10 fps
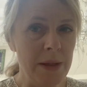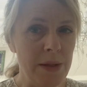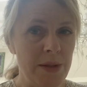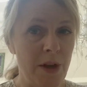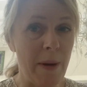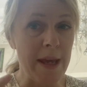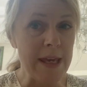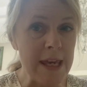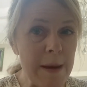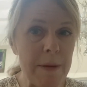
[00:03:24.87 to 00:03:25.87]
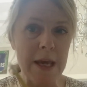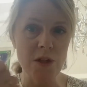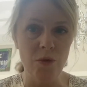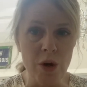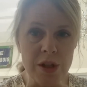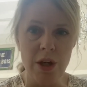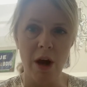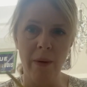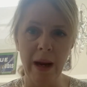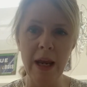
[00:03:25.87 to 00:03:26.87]
So by keeping his voice
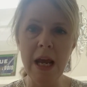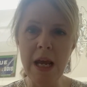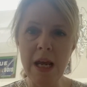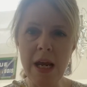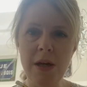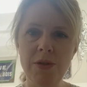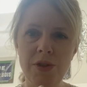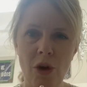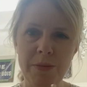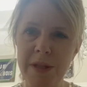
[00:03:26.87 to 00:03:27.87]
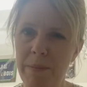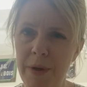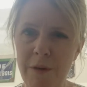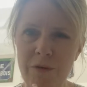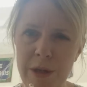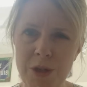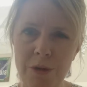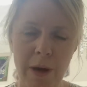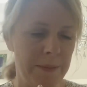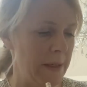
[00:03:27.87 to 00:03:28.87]
going, he can stop somebody from
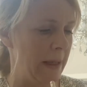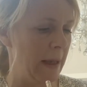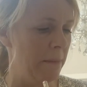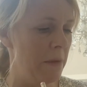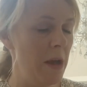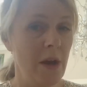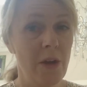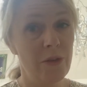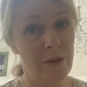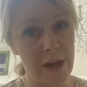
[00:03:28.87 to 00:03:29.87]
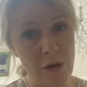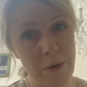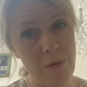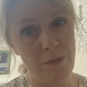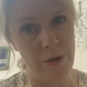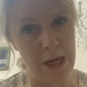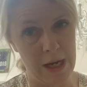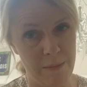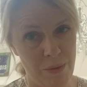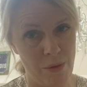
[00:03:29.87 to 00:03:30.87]
interrupting him. So that could be a
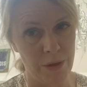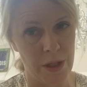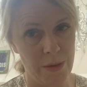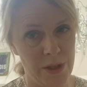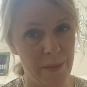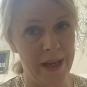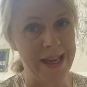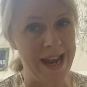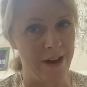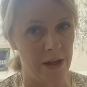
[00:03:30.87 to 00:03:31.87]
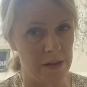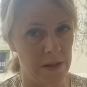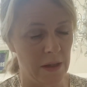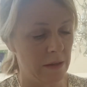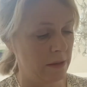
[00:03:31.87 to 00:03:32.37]
really important clue to my character.